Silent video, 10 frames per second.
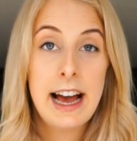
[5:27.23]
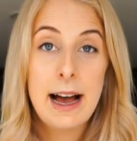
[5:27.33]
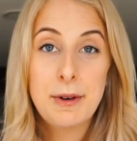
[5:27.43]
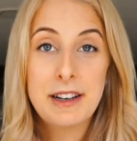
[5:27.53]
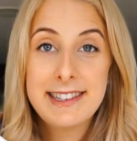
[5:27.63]

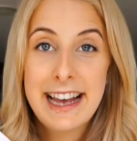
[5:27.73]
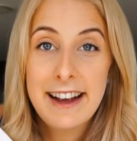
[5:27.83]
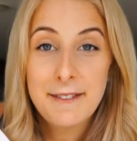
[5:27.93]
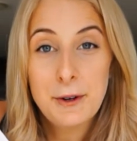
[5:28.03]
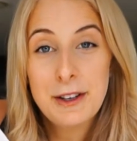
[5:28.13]
I'm gonna
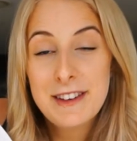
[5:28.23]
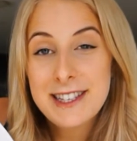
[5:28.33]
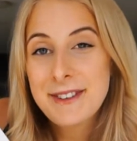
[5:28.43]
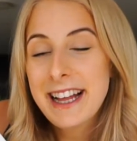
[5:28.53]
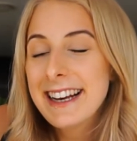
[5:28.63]
save all of
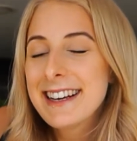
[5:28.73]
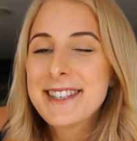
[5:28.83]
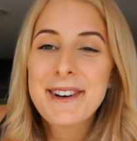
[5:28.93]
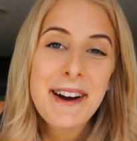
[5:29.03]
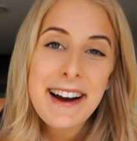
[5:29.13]
this for later
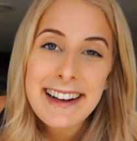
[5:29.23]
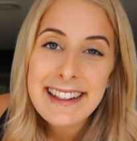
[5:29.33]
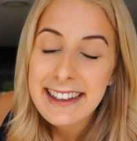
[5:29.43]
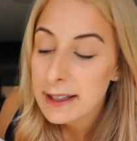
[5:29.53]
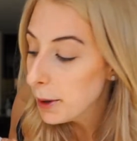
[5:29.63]
so I can
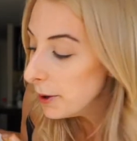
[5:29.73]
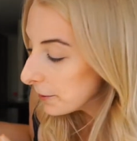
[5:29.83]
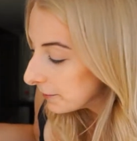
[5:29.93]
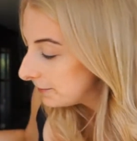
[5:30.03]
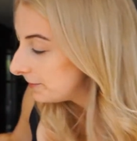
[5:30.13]
lick the bowl.